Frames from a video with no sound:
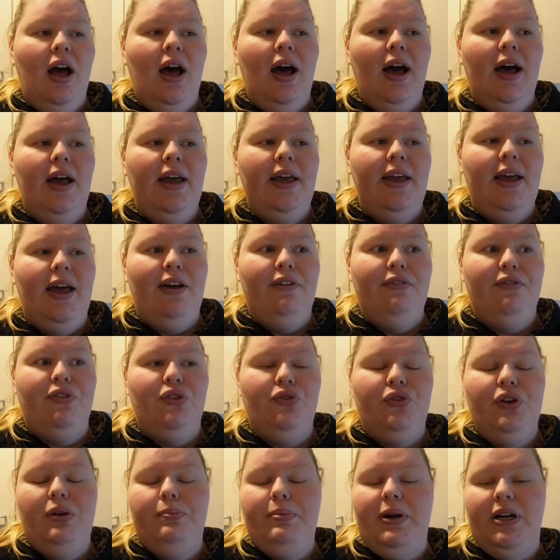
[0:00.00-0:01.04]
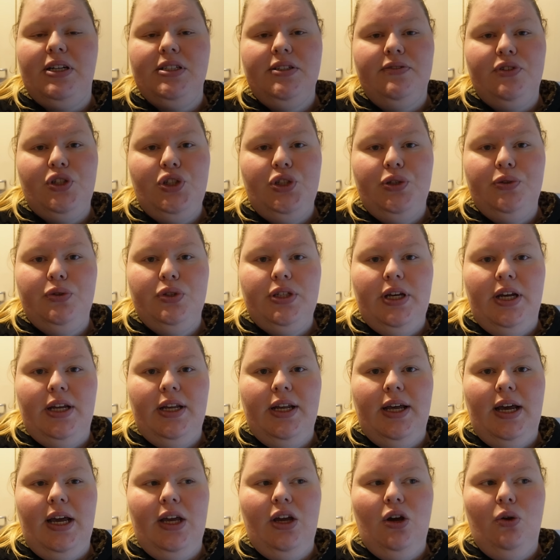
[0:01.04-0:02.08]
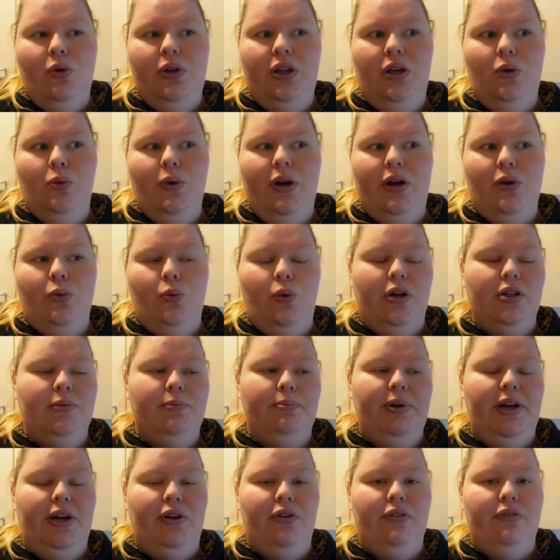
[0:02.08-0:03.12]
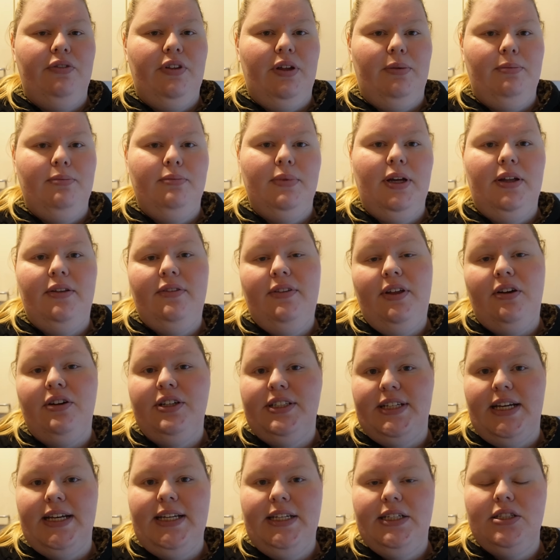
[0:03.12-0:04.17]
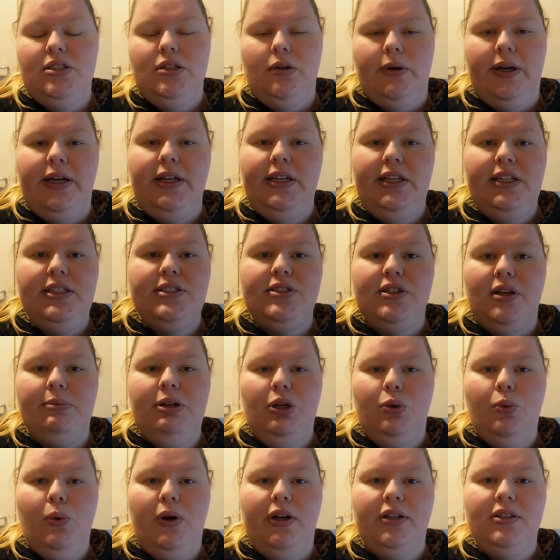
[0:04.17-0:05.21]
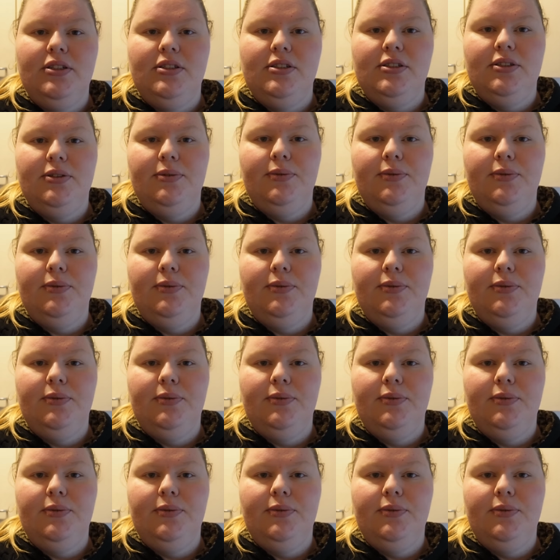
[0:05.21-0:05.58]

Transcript: I have three pairs of shoes and I only wear one pair of them and they're dead. So I need some new ones.